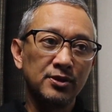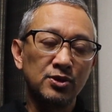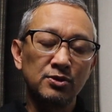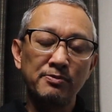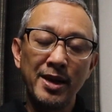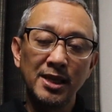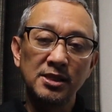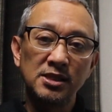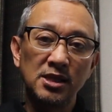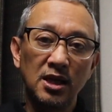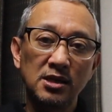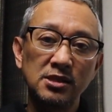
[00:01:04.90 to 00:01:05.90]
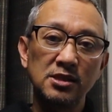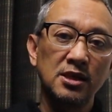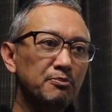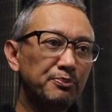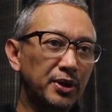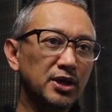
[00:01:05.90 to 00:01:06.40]
through May 6th.
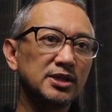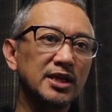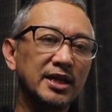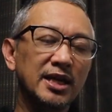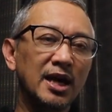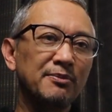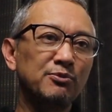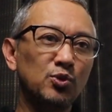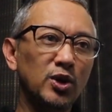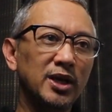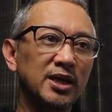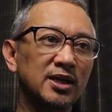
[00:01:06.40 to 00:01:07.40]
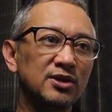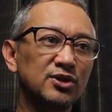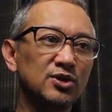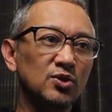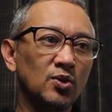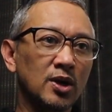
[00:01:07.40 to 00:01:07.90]
Personally, I'm really
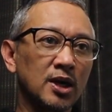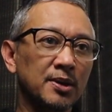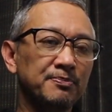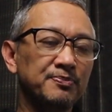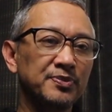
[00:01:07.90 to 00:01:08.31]
into uh,